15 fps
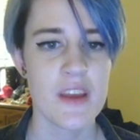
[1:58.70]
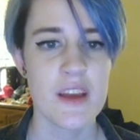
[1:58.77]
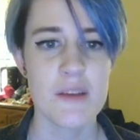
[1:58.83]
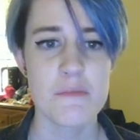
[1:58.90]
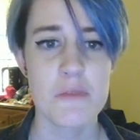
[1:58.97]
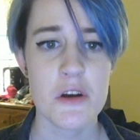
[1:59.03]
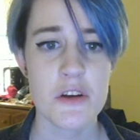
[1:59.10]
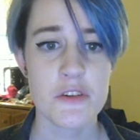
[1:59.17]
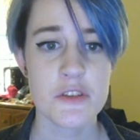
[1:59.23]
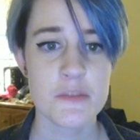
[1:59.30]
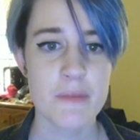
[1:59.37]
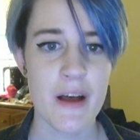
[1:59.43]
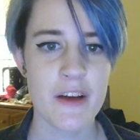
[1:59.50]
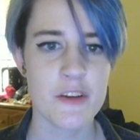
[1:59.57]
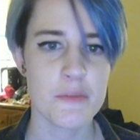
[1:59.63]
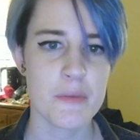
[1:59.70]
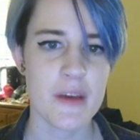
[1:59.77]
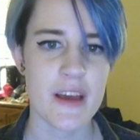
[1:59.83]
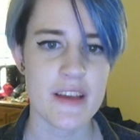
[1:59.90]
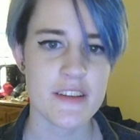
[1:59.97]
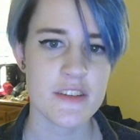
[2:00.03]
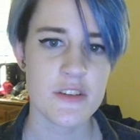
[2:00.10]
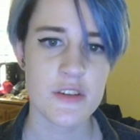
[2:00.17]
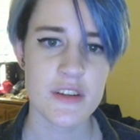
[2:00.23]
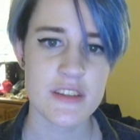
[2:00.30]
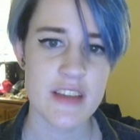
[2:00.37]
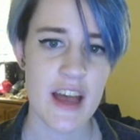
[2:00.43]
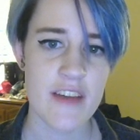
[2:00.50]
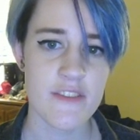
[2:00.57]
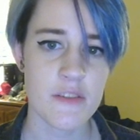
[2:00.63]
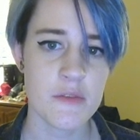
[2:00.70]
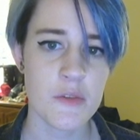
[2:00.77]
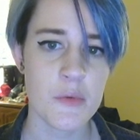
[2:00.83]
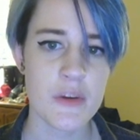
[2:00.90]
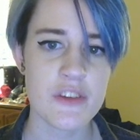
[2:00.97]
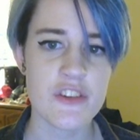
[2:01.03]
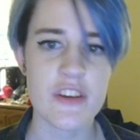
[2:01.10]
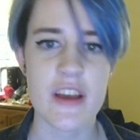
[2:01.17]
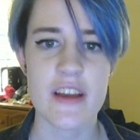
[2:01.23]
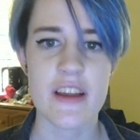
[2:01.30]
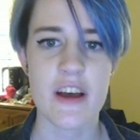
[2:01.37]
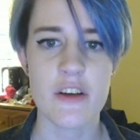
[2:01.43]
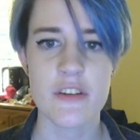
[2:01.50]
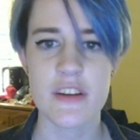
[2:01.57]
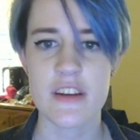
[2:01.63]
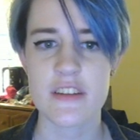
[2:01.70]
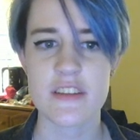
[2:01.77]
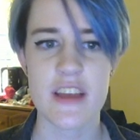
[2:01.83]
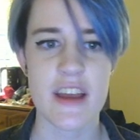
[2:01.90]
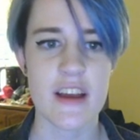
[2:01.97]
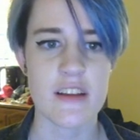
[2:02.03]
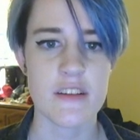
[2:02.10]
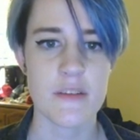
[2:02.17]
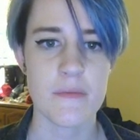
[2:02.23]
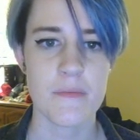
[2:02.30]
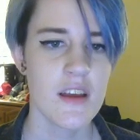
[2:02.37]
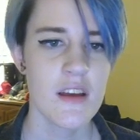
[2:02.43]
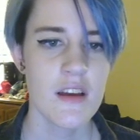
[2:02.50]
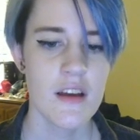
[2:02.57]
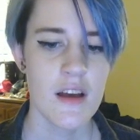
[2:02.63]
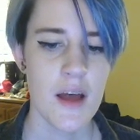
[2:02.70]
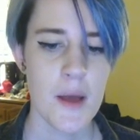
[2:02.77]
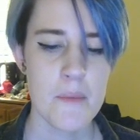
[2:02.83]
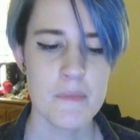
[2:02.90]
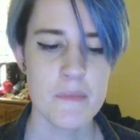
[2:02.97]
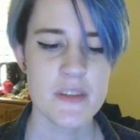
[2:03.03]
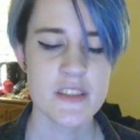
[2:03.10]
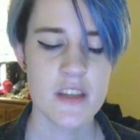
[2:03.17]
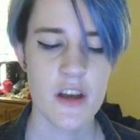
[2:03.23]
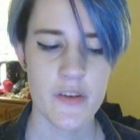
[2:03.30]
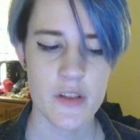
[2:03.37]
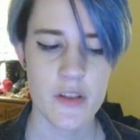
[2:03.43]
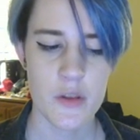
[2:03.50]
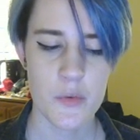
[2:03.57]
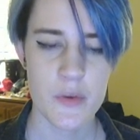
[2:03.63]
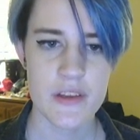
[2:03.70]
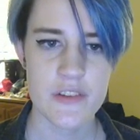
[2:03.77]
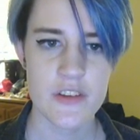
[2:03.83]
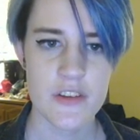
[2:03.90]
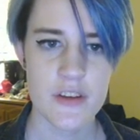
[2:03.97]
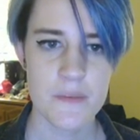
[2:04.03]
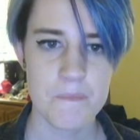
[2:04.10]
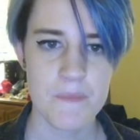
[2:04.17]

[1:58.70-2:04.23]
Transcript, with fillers: Mario smiled a bit as he took his hat from Luigi and held it in his hand. "I'm sorry, Luigi.